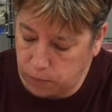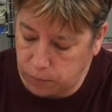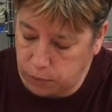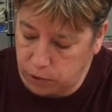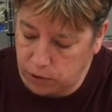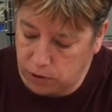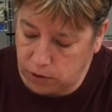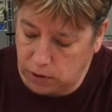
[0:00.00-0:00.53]

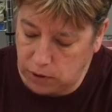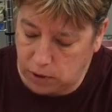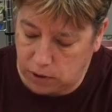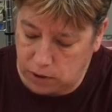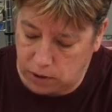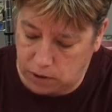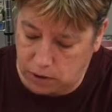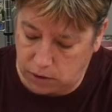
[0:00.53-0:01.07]
put
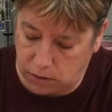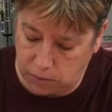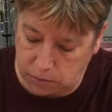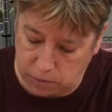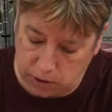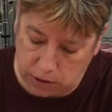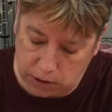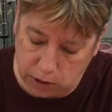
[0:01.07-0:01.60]
a
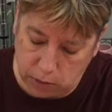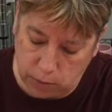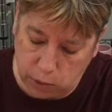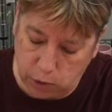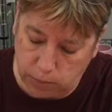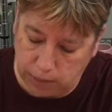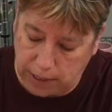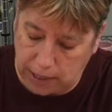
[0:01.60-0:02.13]
little
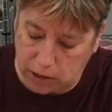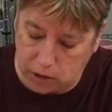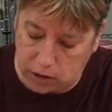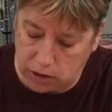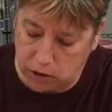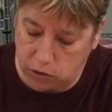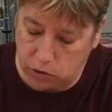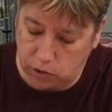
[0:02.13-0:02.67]
more black
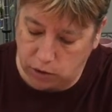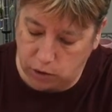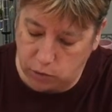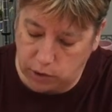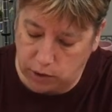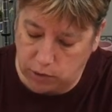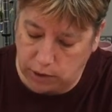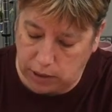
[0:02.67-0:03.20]
on to go all the
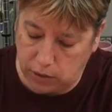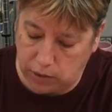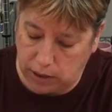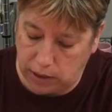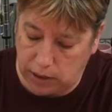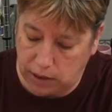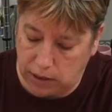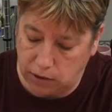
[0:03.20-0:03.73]
way around,
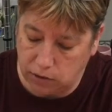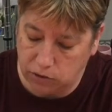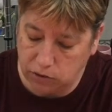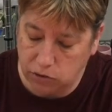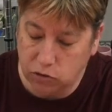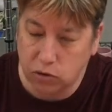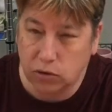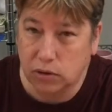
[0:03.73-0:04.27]
and I
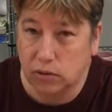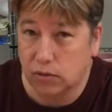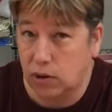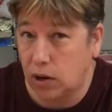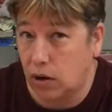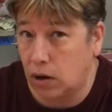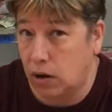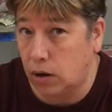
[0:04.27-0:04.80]
also sort of
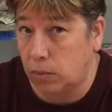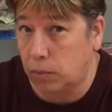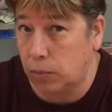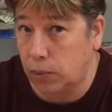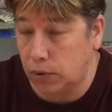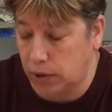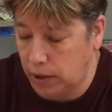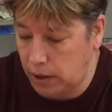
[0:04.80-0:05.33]

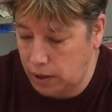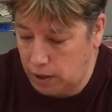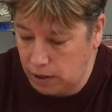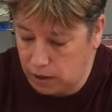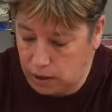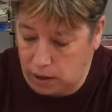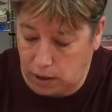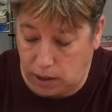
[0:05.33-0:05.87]

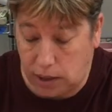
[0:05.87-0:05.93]
ombre'd,